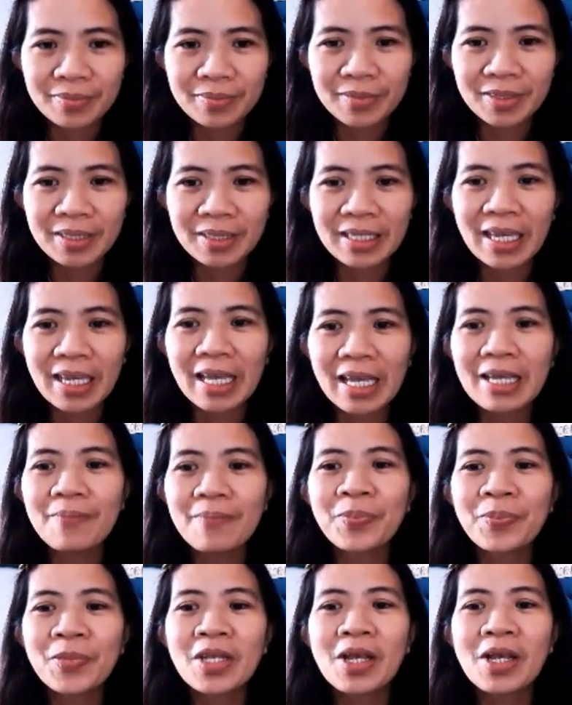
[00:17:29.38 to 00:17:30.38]
Okay,
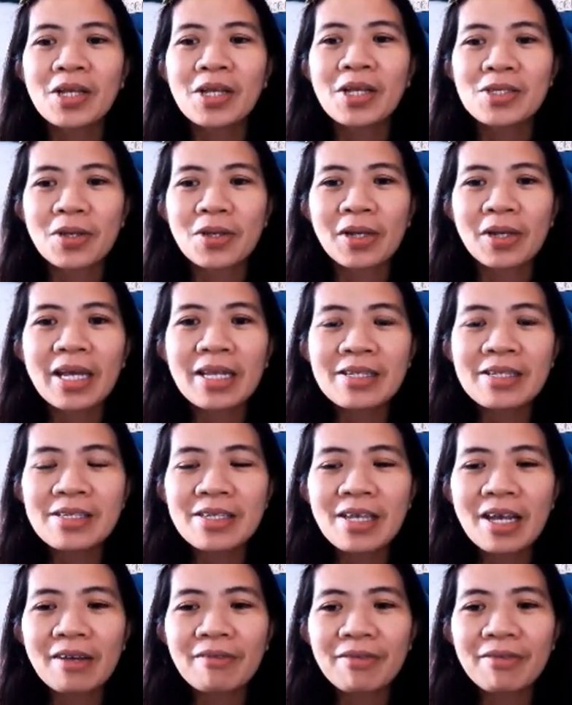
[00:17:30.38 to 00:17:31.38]
so let's
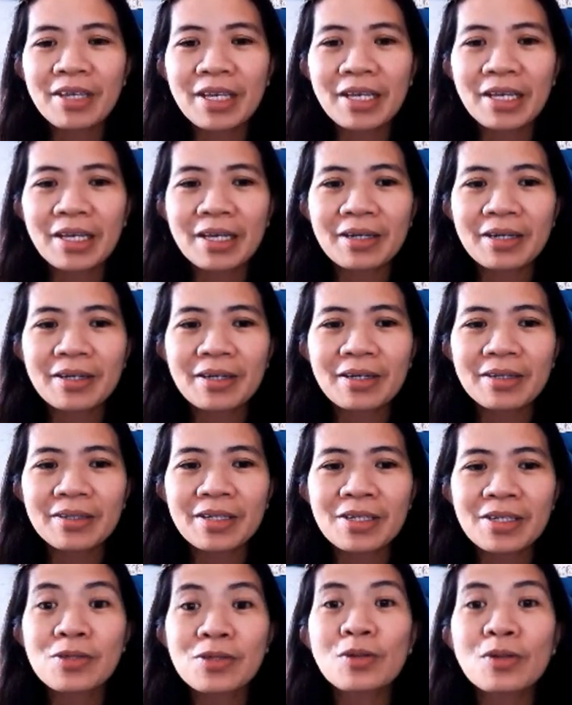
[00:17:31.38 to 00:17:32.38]
have here the
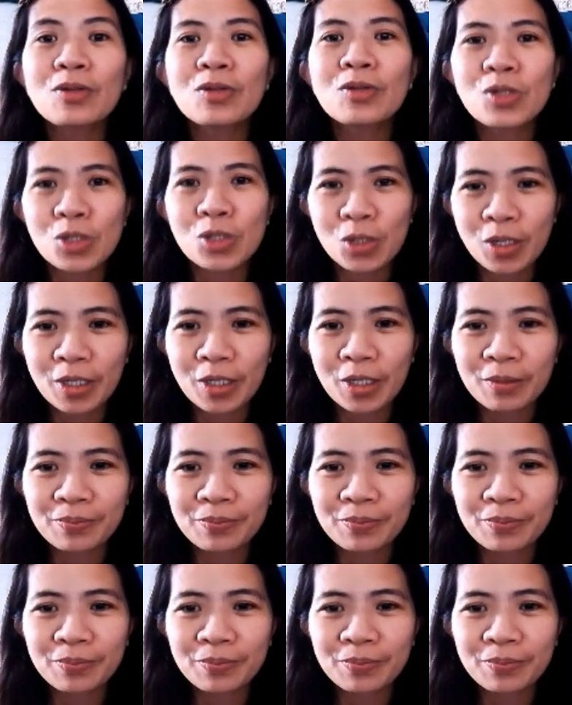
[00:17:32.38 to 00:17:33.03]
solution.